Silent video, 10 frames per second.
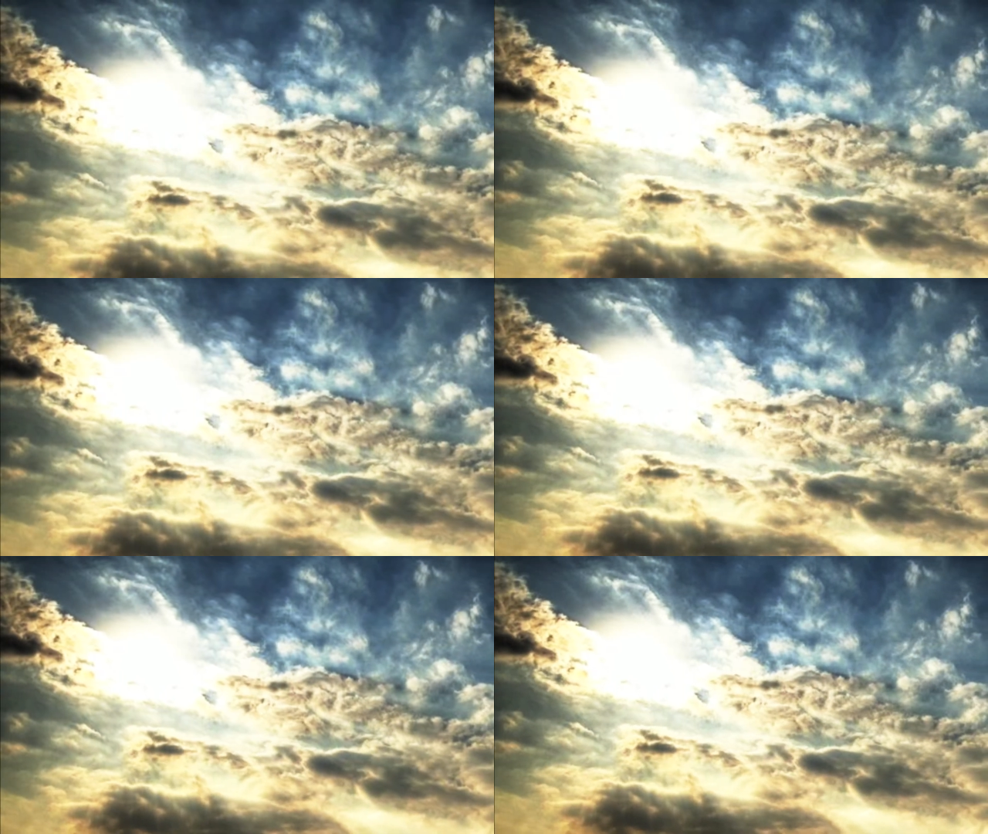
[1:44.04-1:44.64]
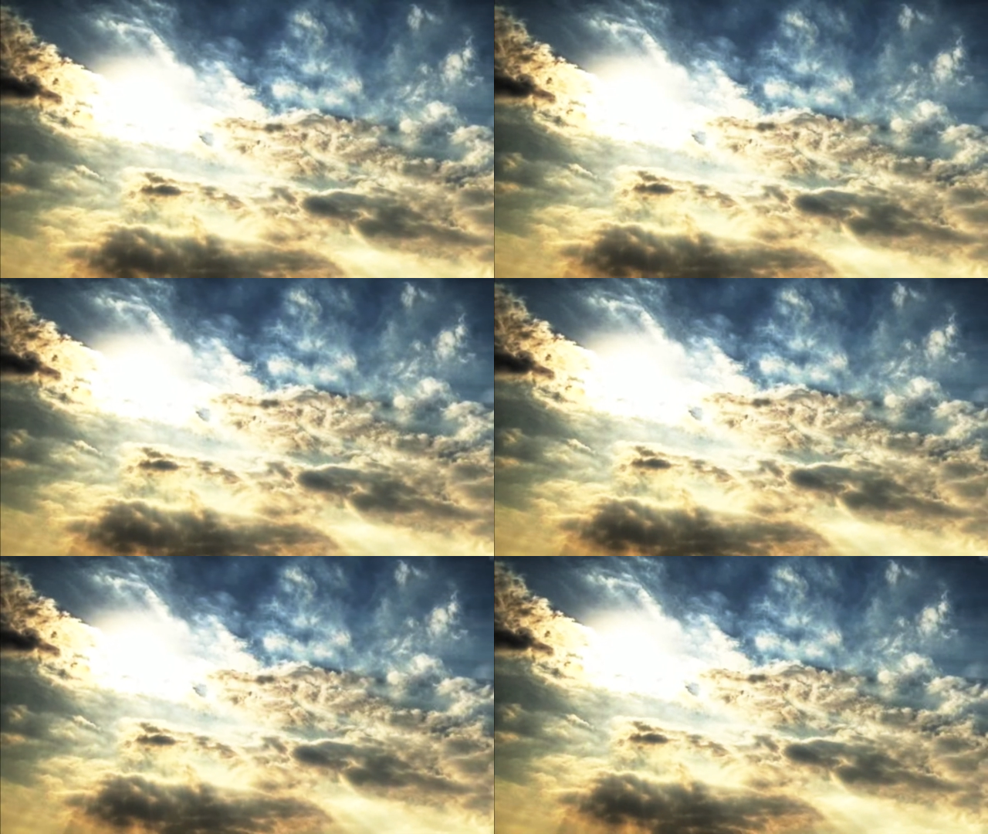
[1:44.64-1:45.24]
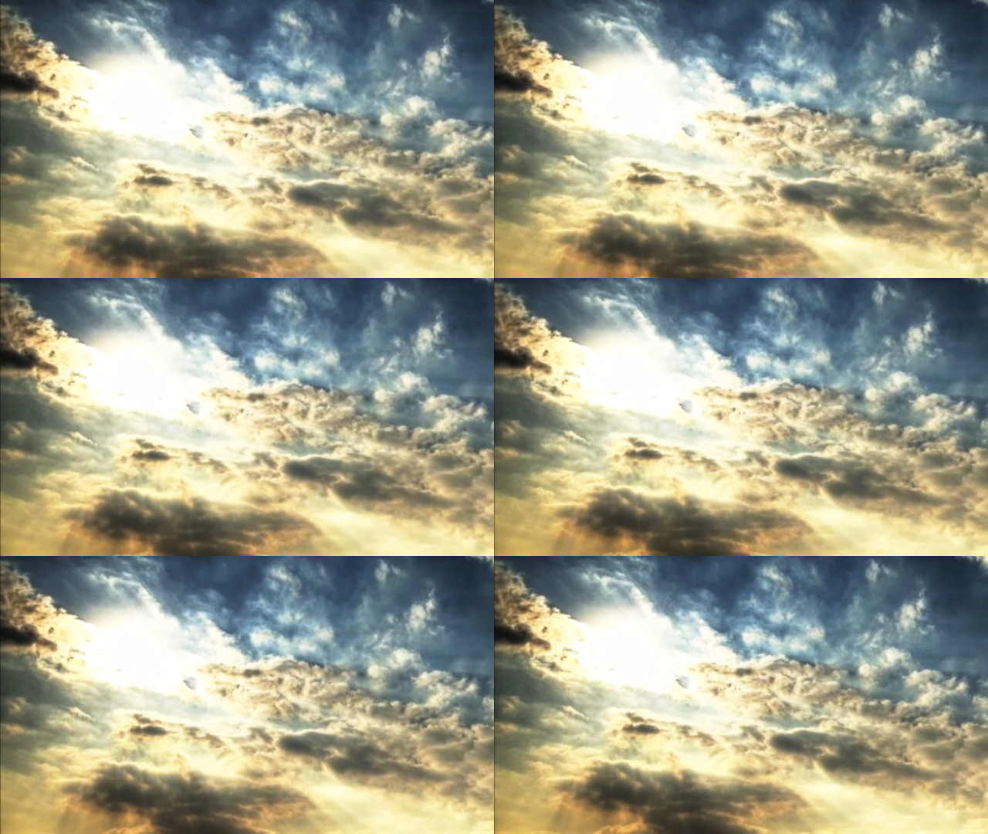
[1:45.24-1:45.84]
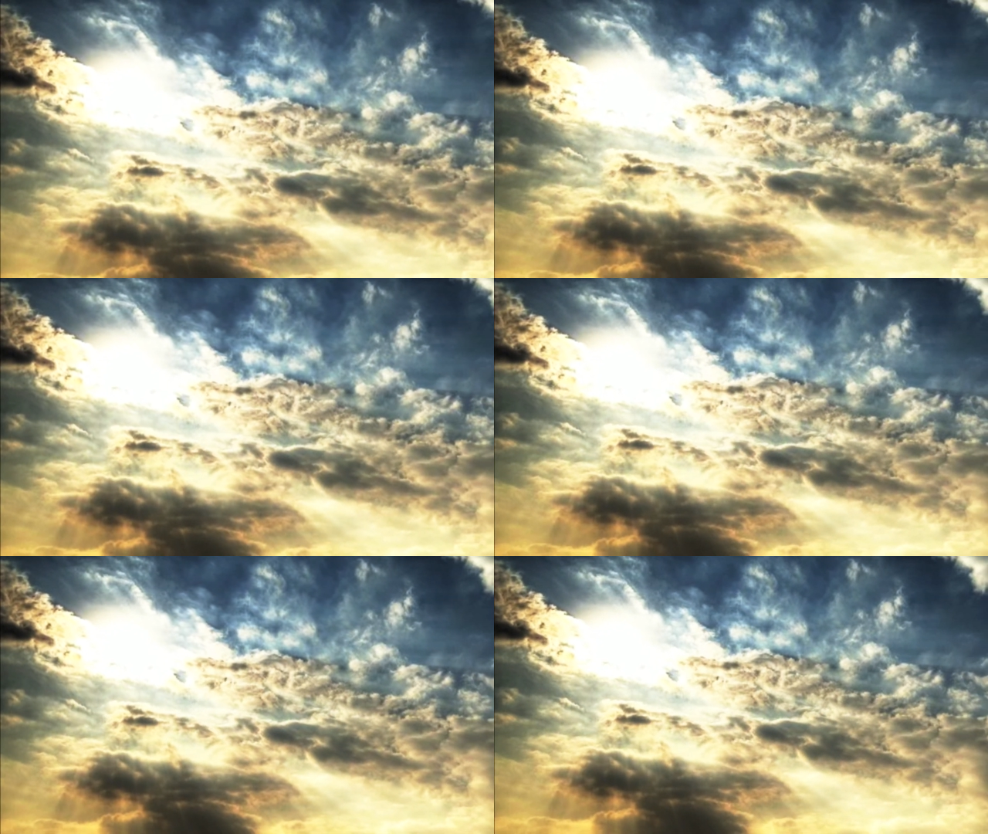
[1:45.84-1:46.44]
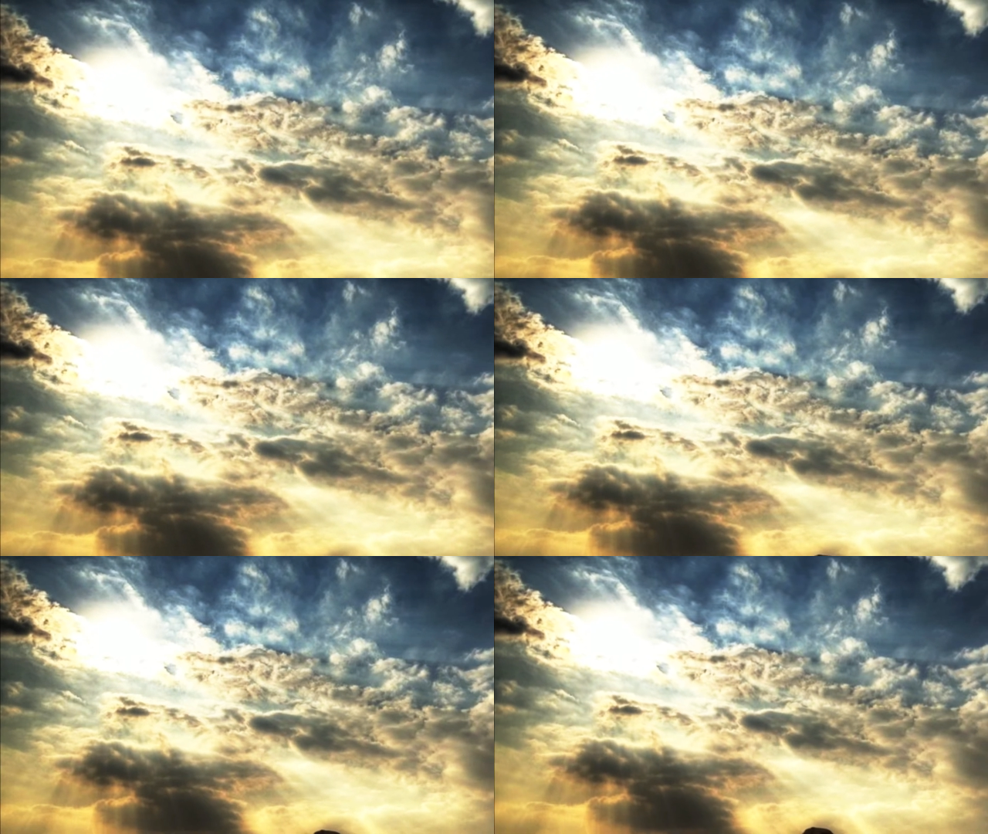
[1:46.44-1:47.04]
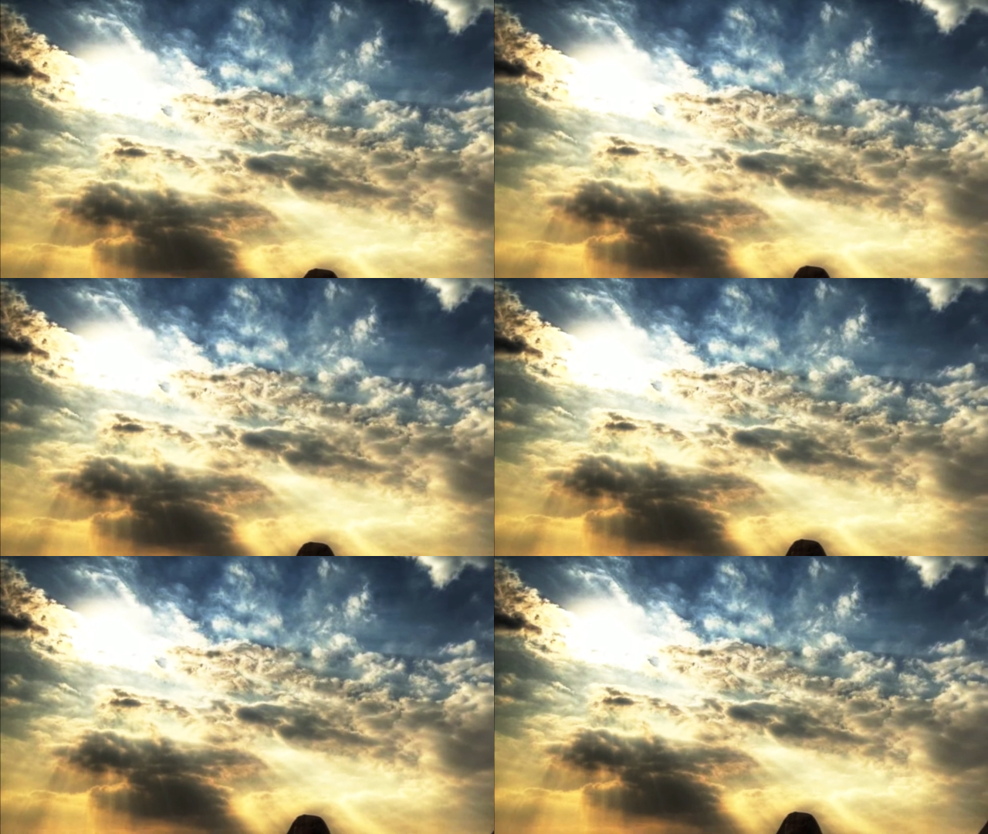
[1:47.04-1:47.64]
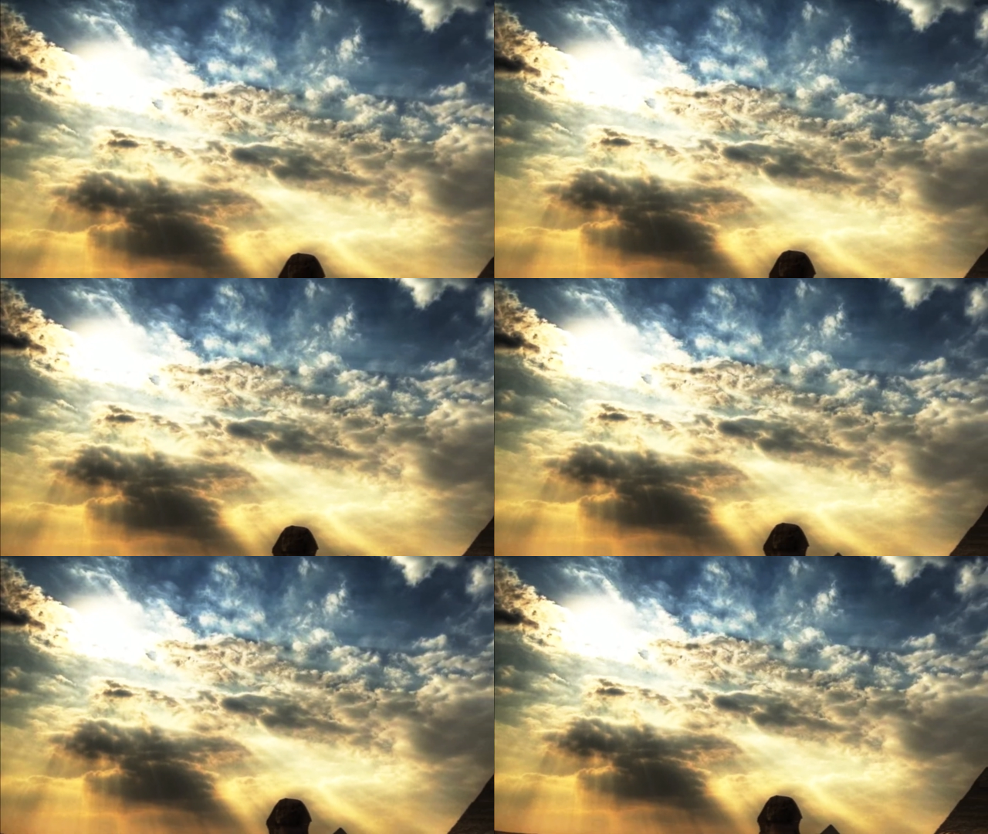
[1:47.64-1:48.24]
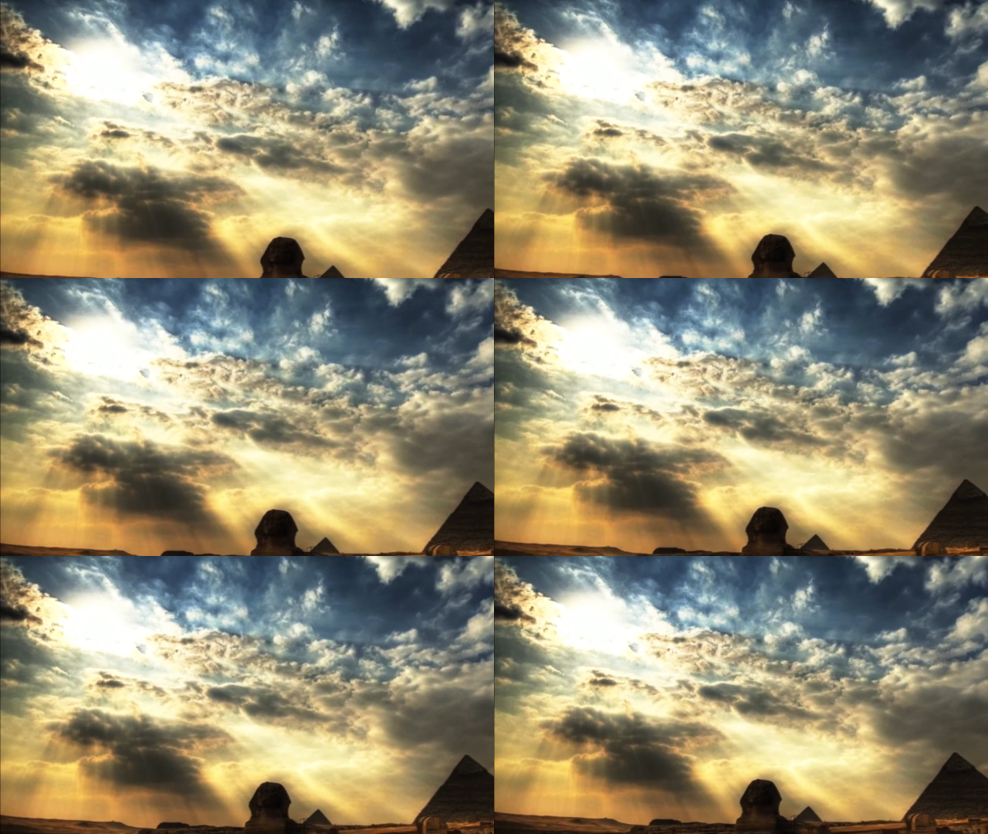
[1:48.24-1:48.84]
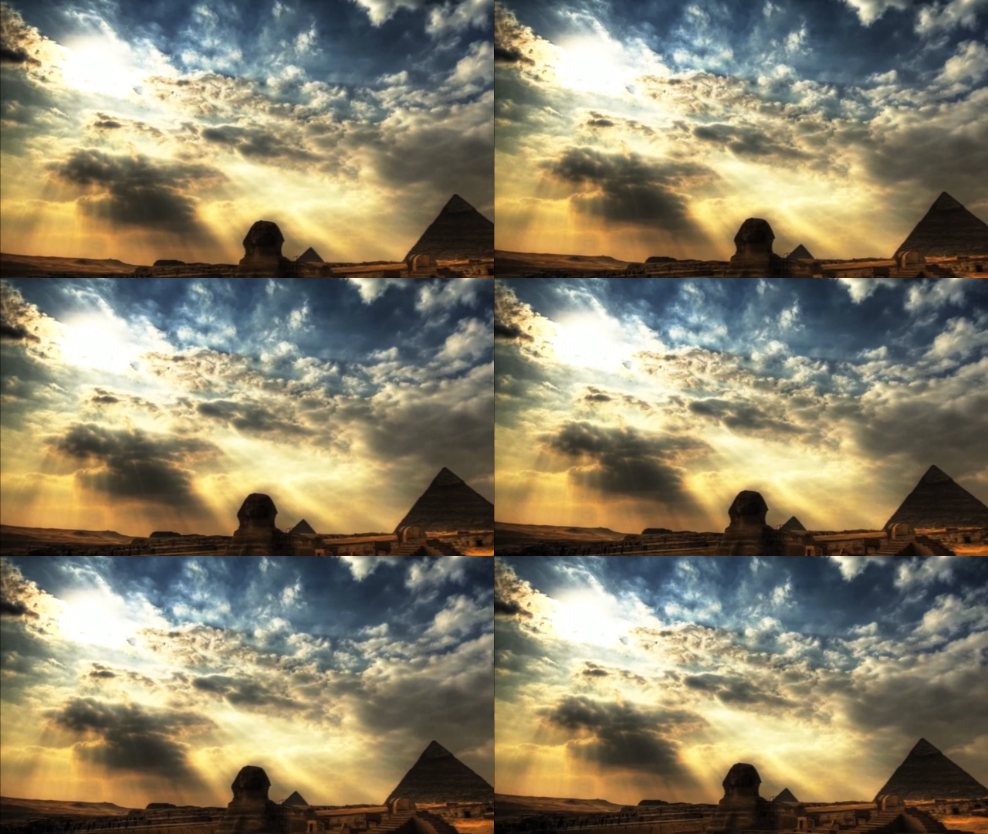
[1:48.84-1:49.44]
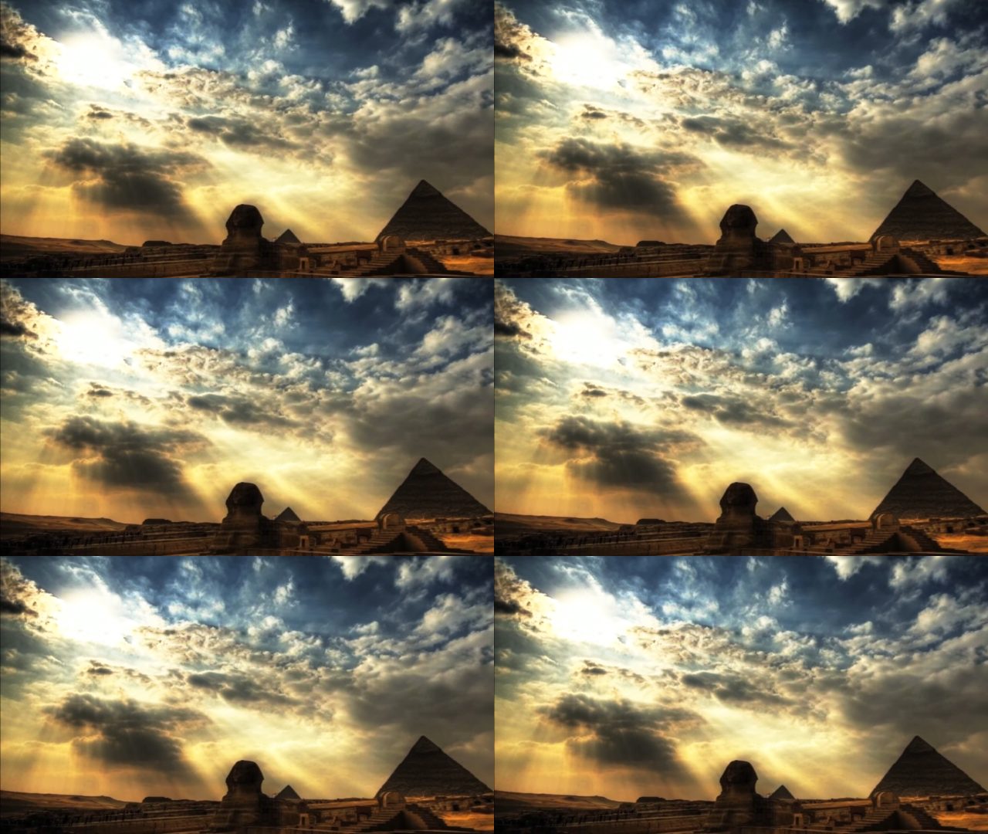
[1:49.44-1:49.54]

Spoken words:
Nobody's mouth can be seen.